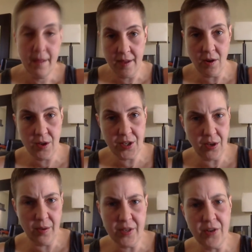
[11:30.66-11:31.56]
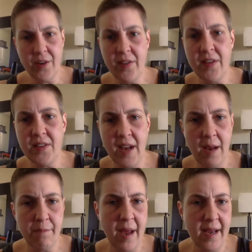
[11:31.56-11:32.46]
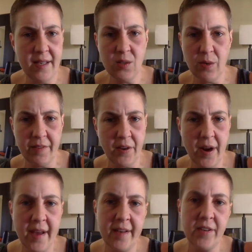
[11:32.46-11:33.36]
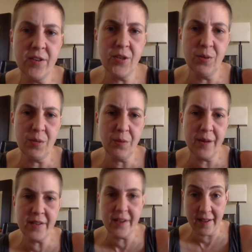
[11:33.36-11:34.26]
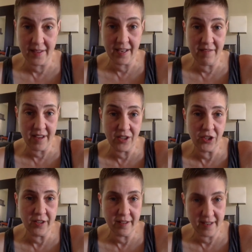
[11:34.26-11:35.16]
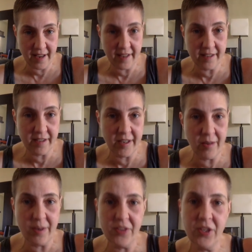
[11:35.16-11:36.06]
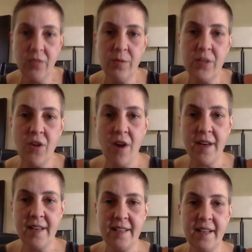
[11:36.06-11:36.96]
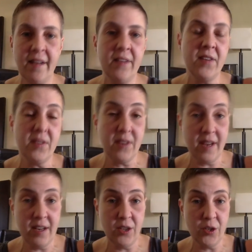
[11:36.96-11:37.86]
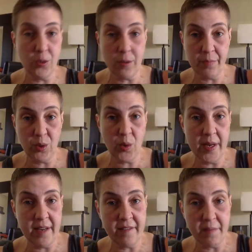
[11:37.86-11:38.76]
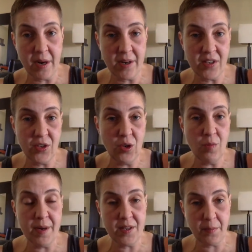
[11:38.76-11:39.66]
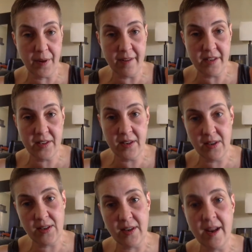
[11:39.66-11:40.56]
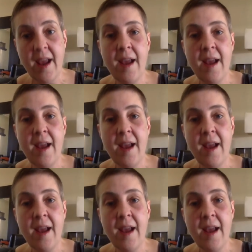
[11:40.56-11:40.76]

They also asserted that Sam Maggs, one of their editors who was present at the convention, the editor in question, was not in attendance as an agent or employee of the Mary Sue, but as a private citizen.